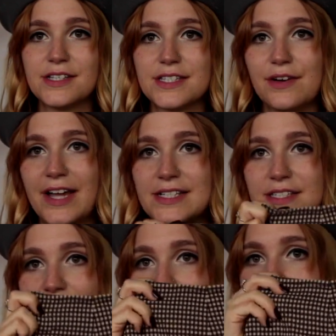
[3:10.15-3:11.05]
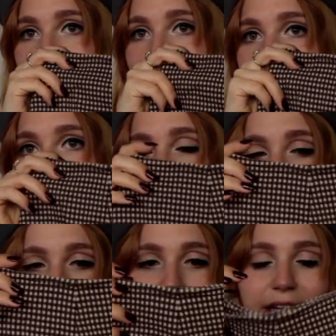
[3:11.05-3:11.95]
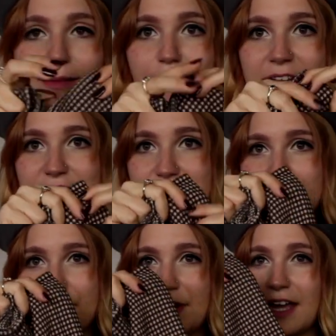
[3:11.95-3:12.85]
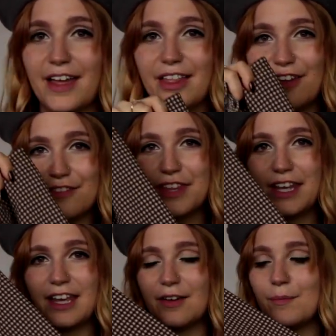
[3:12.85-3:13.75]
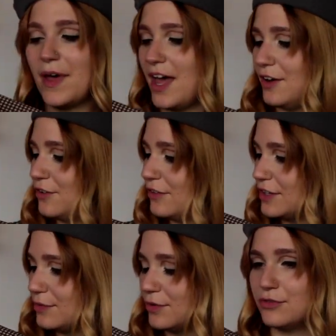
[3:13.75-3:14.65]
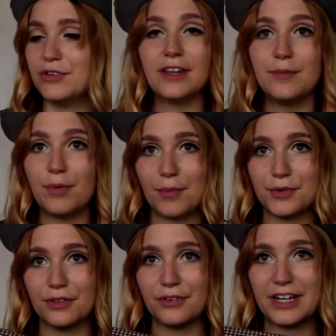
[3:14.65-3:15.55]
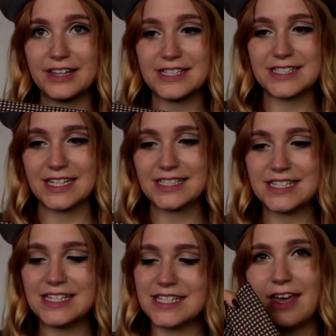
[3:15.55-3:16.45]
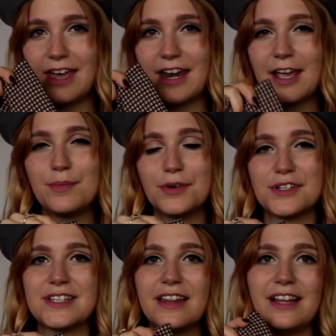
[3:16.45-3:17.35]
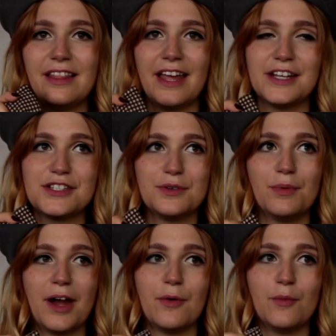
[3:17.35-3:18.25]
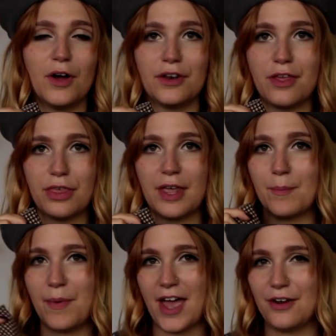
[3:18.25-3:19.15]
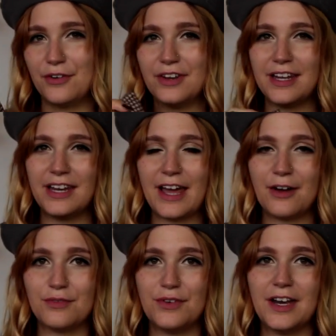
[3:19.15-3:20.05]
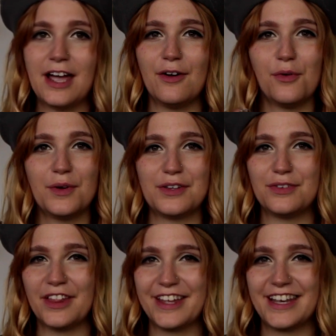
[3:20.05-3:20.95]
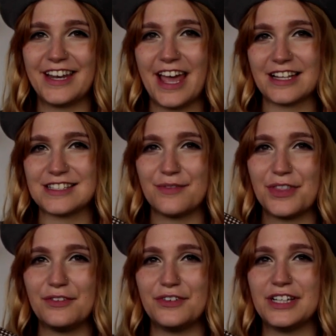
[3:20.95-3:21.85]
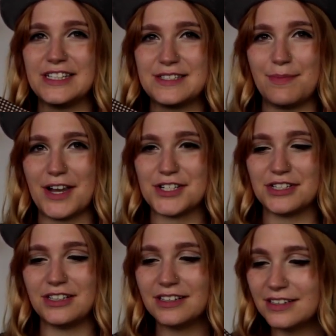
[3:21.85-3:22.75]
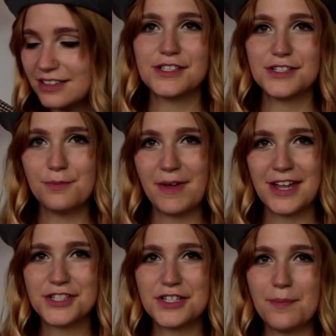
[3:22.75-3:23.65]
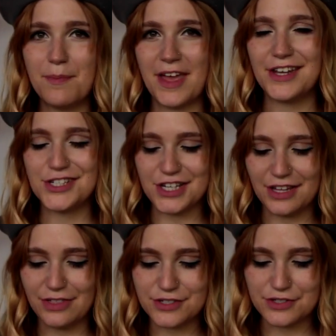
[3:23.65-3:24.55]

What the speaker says: So I started with this little mini skirt. I love the gingham pattern. This was really popular in the 60s. And I personally like to wear one thing patterned in an outfit. I always feel like it adds something really special. To match the beige in the